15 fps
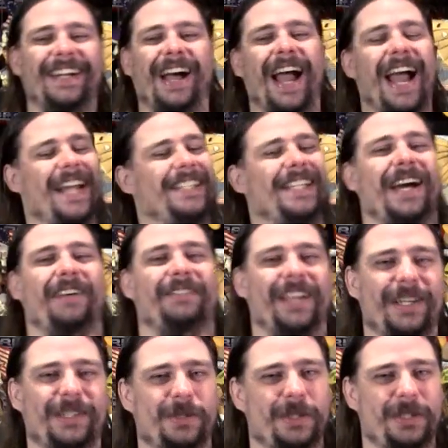I had to have
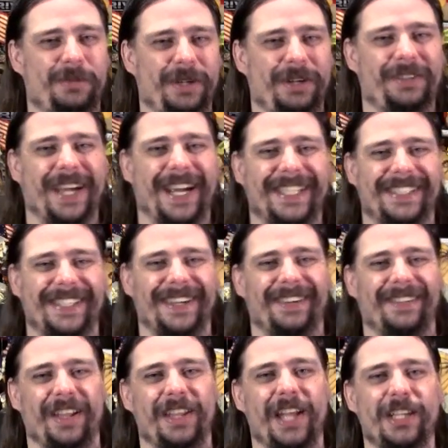that torture briefcase, so
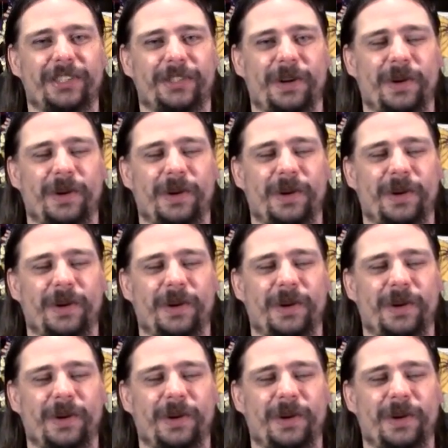I'm like, that's